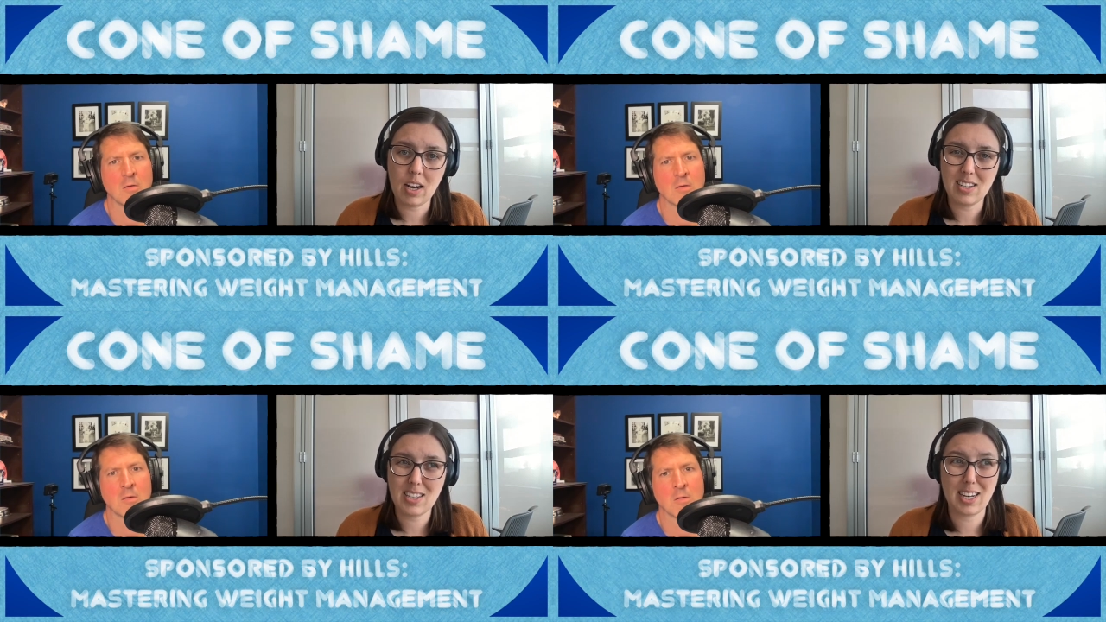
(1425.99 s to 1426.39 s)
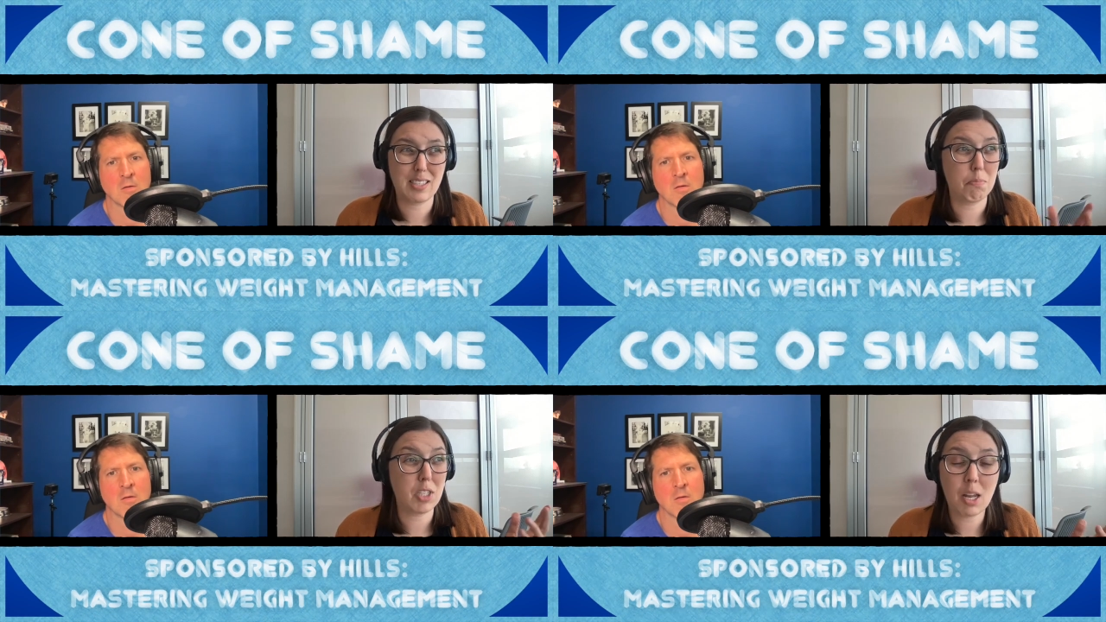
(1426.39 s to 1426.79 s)
Speaker 1: And then it
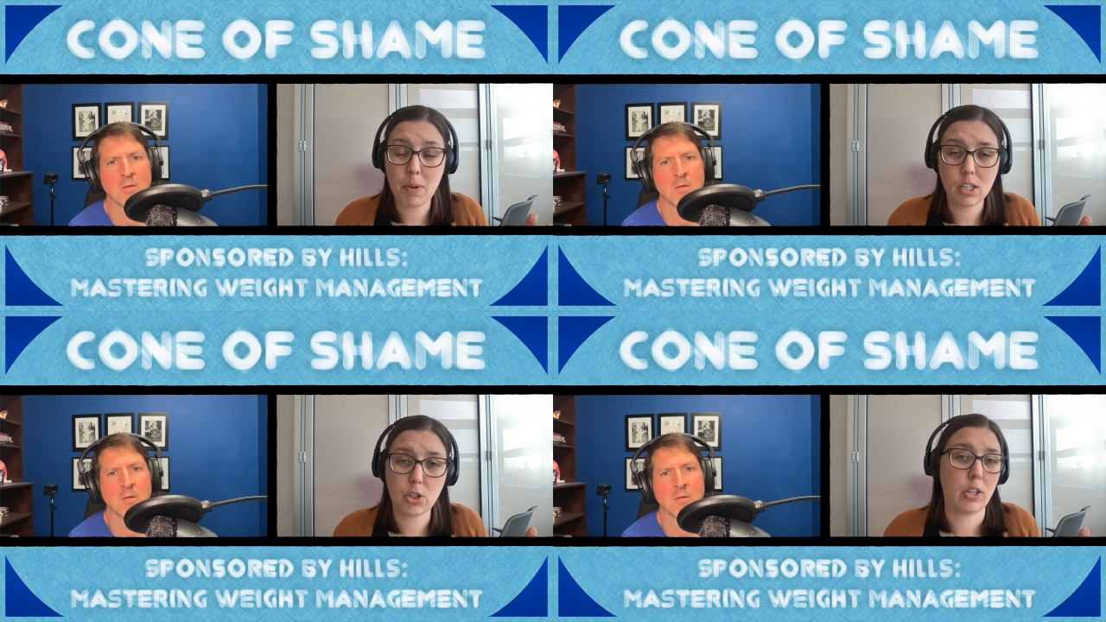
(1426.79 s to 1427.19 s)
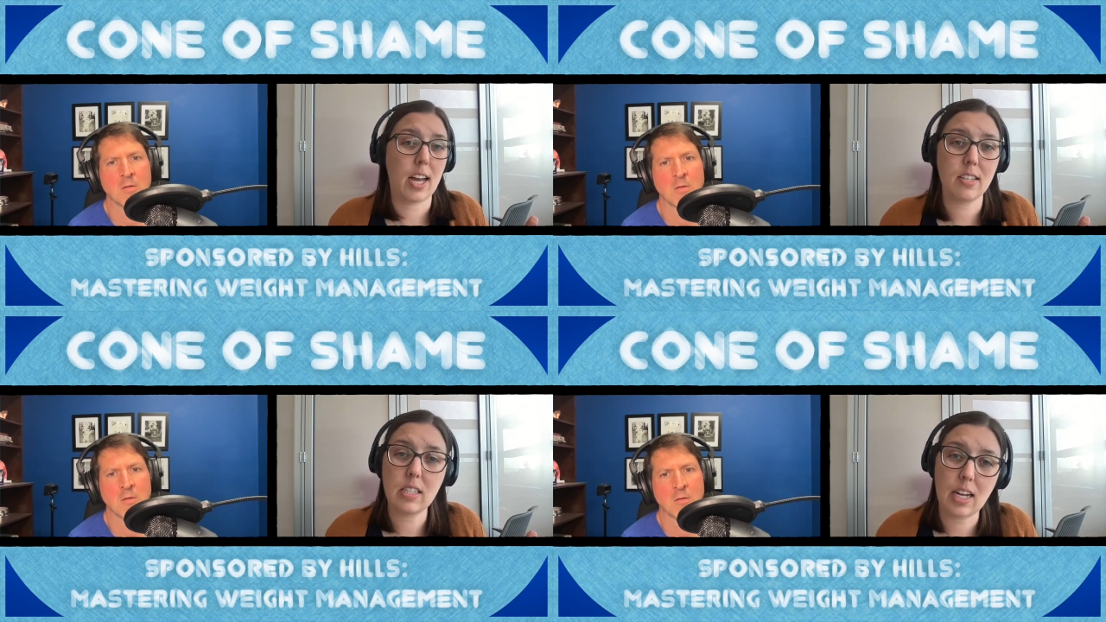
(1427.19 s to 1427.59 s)
takes 10 minutes
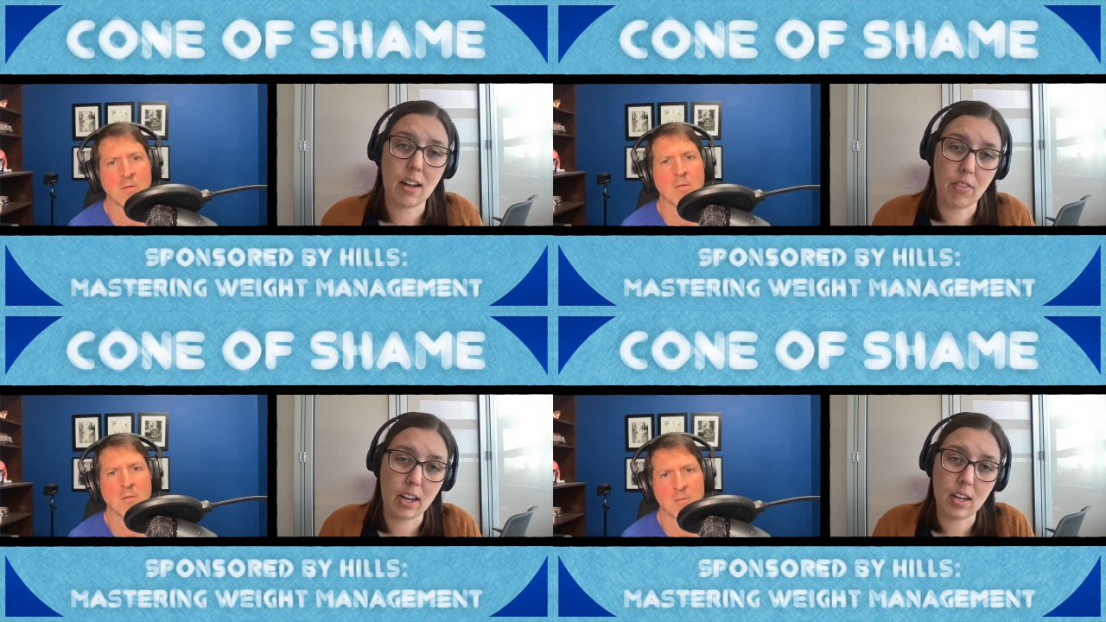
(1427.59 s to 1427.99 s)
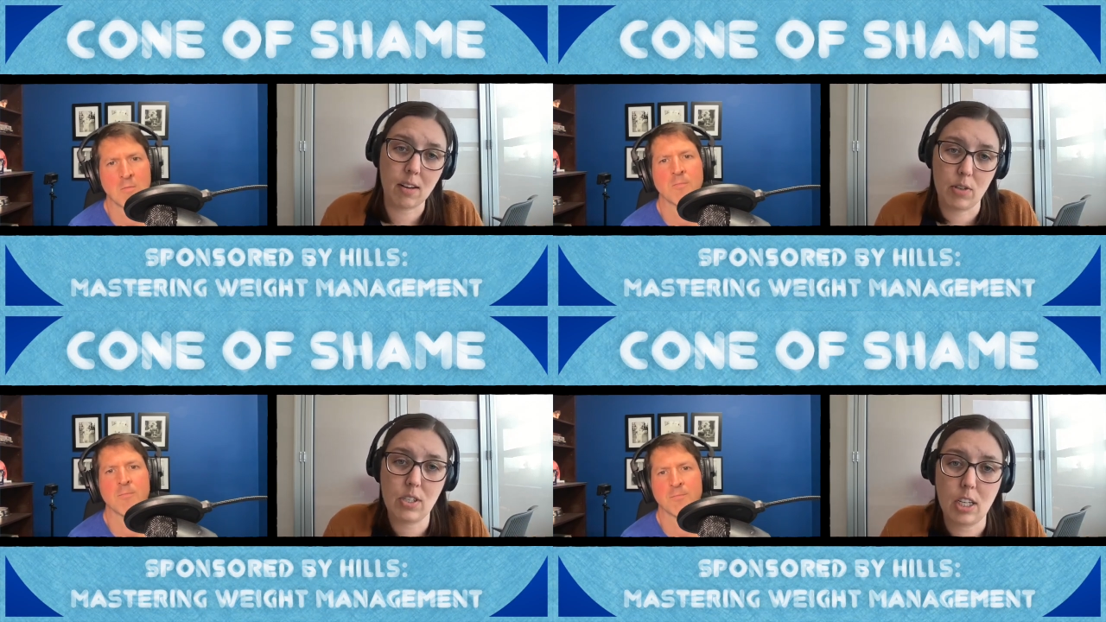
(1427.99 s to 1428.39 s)
or less to have that
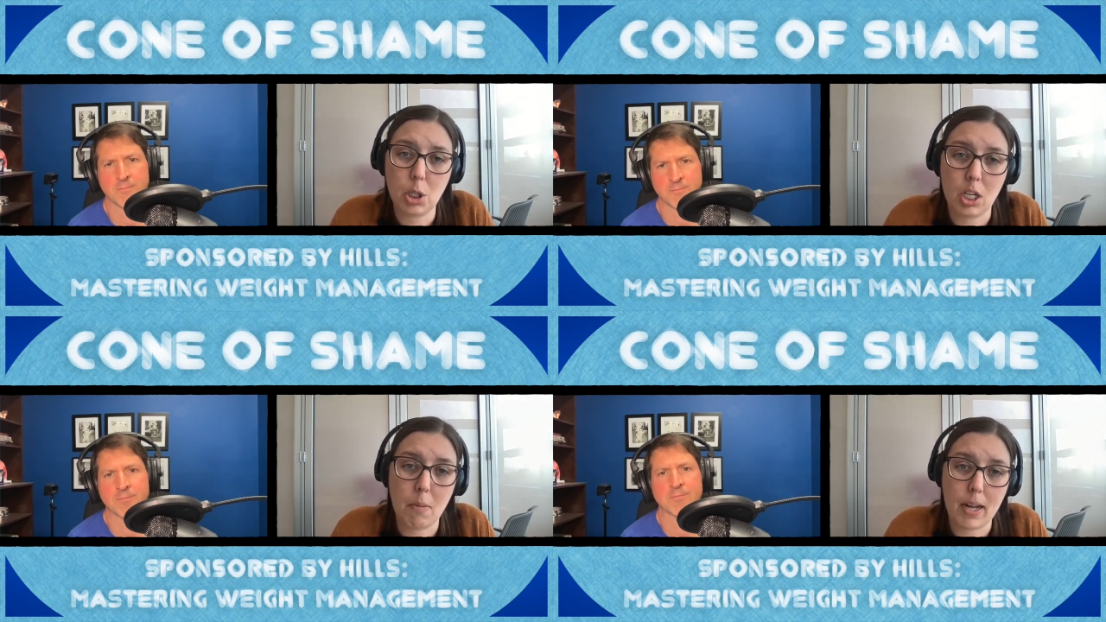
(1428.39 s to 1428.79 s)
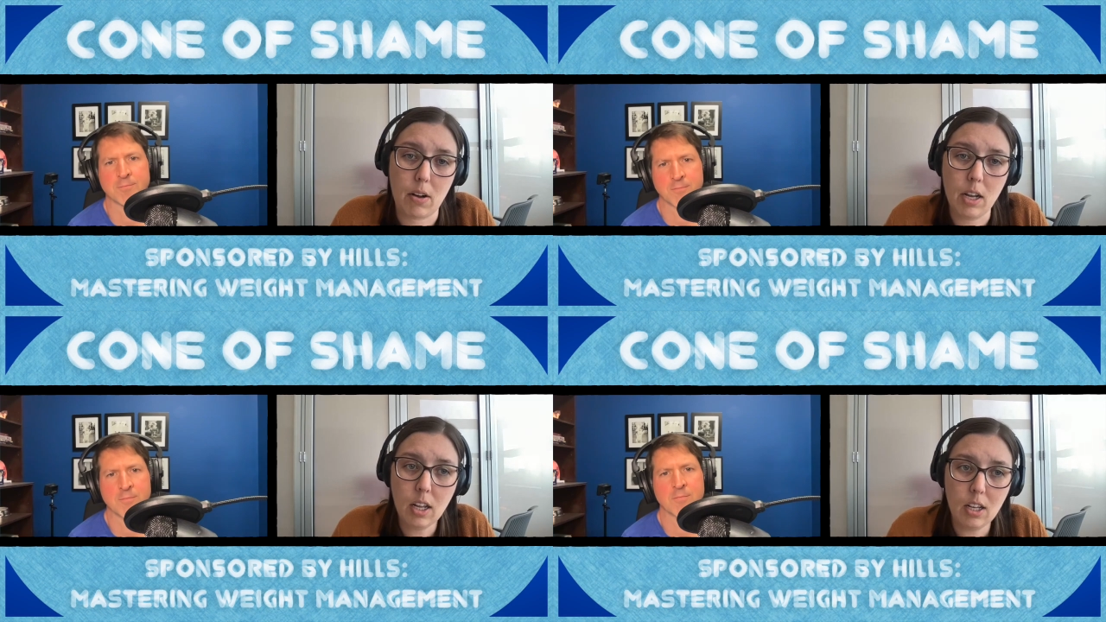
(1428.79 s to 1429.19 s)
conversation
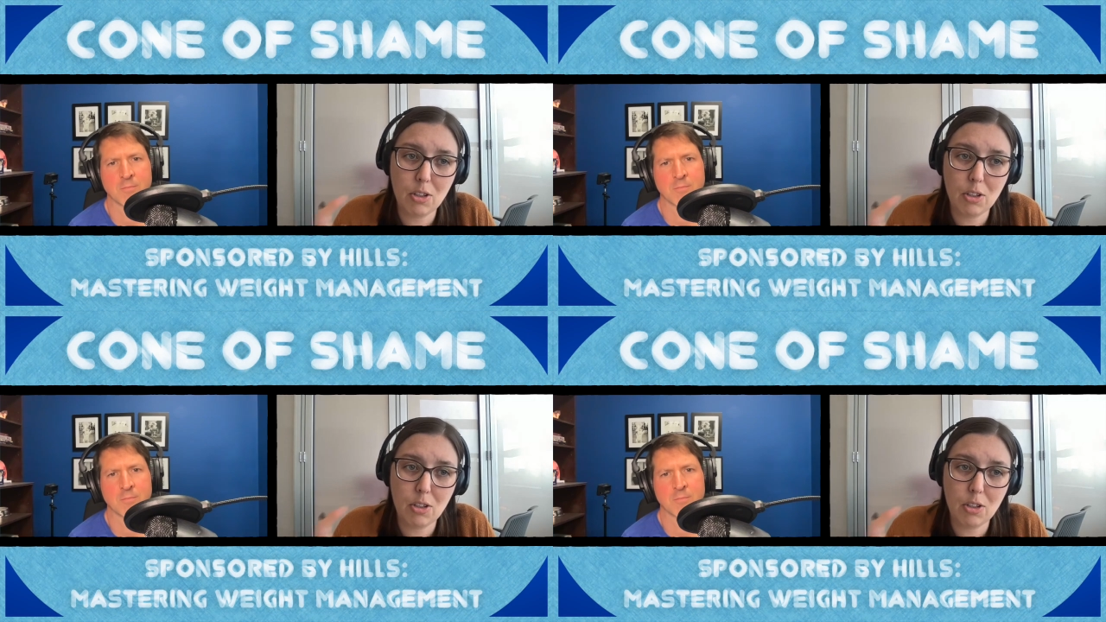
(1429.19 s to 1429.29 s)
about